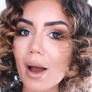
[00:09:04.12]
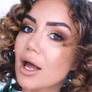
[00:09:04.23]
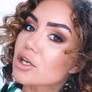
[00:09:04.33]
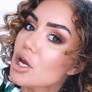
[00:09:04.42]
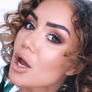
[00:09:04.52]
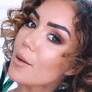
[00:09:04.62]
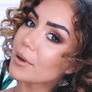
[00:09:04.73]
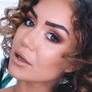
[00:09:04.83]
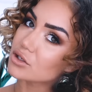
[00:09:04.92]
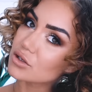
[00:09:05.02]
much
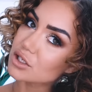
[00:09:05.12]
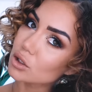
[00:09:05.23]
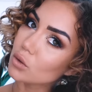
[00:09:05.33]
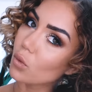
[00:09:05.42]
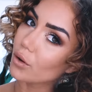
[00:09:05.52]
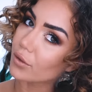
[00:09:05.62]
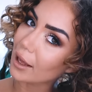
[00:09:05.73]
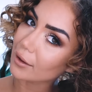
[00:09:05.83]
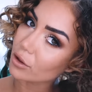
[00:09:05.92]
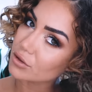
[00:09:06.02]
because you still want
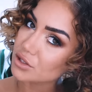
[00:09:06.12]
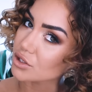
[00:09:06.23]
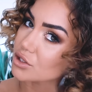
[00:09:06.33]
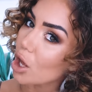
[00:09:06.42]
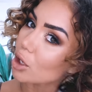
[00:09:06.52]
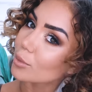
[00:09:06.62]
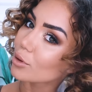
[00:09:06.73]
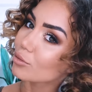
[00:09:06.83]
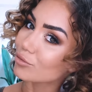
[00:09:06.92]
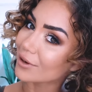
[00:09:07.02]
like those discernible
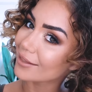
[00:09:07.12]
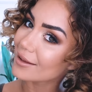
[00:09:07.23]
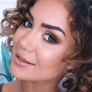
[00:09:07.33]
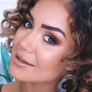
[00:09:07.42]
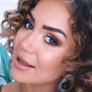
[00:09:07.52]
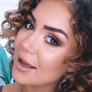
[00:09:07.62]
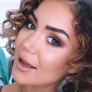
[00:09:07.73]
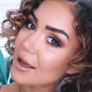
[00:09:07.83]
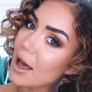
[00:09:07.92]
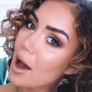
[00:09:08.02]
ringlets
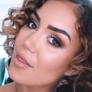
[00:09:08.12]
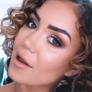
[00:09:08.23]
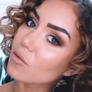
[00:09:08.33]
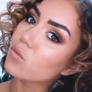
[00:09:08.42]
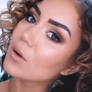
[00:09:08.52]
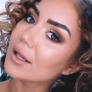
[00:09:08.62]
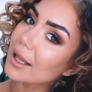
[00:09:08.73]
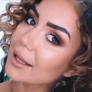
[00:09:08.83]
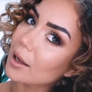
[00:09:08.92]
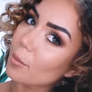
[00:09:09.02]
there. They will
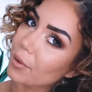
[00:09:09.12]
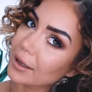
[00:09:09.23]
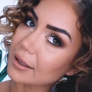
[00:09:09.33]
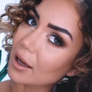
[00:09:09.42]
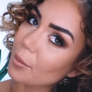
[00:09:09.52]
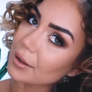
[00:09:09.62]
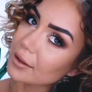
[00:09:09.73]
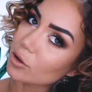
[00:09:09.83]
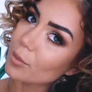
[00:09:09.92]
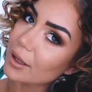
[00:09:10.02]
end up breaking up a
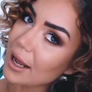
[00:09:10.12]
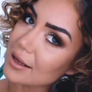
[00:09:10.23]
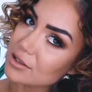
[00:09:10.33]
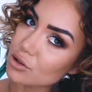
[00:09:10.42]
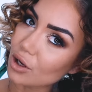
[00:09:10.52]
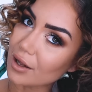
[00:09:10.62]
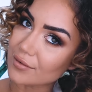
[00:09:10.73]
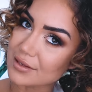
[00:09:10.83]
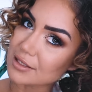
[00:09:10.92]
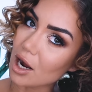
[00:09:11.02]
little bit as you kind
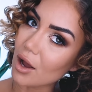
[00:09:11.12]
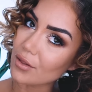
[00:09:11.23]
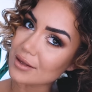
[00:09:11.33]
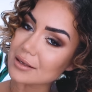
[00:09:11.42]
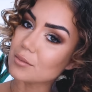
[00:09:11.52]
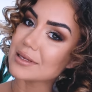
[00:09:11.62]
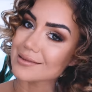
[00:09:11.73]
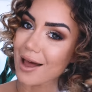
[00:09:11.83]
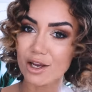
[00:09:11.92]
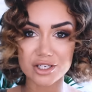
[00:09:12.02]
of style this and
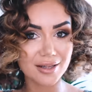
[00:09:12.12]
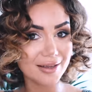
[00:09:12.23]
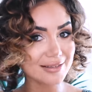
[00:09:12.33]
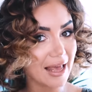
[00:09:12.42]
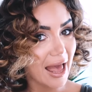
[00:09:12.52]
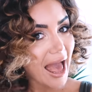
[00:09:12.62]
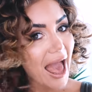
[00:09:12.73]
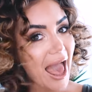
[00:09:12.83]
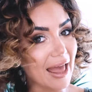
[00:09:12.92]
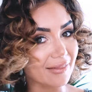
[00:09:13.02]
massage this,
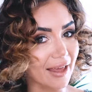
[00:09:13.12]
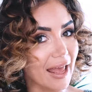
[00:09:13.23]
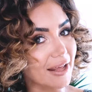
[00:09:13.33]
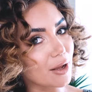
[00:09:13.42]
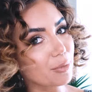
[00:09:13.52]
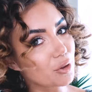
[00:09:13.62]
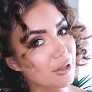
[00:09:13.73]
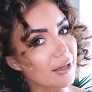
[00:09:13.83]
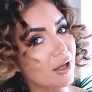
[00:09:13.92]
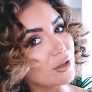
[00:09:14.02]
and they end up
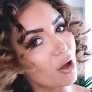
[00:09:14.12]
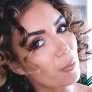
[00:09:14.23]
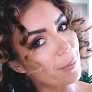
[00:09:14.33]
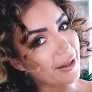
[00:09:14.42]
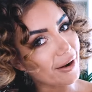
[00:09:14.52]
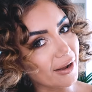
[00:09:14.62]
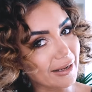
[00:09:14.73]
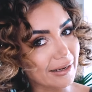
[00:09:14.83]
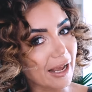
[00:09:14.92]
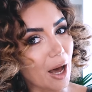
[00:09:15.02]
looking a lot better
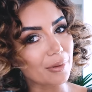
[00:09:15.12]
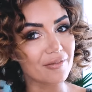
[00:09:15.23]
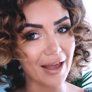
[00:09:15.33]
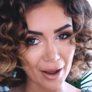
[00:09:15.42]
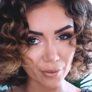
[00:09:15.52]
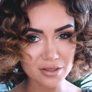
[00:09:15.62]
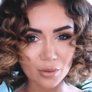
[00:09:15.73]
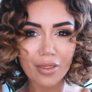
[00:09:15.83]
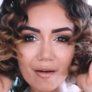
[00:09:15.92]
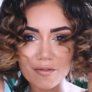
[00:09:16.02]
in a couple of hours
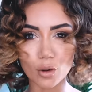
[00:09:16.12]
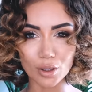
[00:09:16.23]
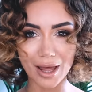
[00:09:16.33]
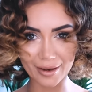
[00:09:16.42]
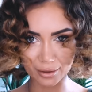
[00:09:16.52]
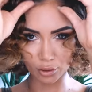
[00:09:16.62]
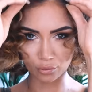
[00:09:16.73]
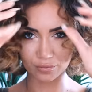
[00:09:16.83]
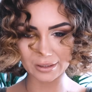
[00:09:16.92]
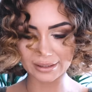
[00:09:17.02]
when they fall out and
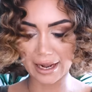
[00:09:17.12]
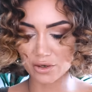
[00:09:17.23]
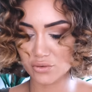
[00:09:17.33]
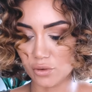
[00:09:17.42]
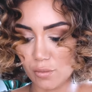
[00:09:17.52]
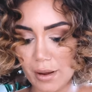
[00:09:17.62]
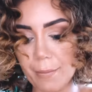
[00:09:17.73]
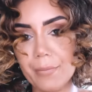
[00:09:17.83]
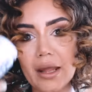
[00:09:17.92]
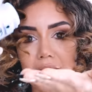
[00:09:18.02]
look really natural. But
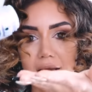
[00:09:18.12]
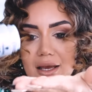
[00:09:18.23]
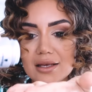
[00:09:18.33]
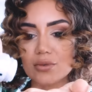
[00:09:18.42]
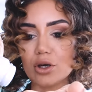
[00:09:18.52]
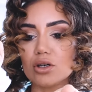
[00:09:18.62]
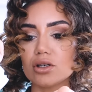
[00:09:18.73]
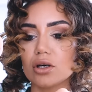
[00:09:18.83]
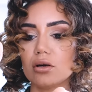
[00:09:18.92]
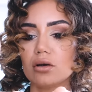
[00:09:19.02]
here's what you
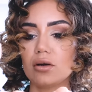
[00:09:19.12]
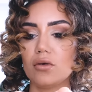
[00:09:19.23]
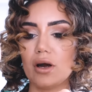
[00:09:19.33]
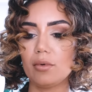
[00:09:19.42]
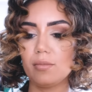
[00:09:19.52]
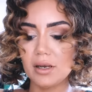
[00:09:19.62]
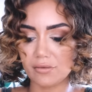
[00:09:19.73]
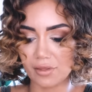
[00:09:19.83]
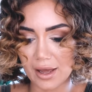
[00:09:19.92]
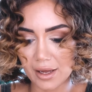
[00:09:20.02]
do. Grab a bit
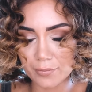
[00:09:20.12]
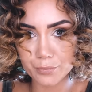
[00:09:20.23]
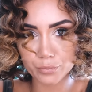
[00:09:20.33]
of that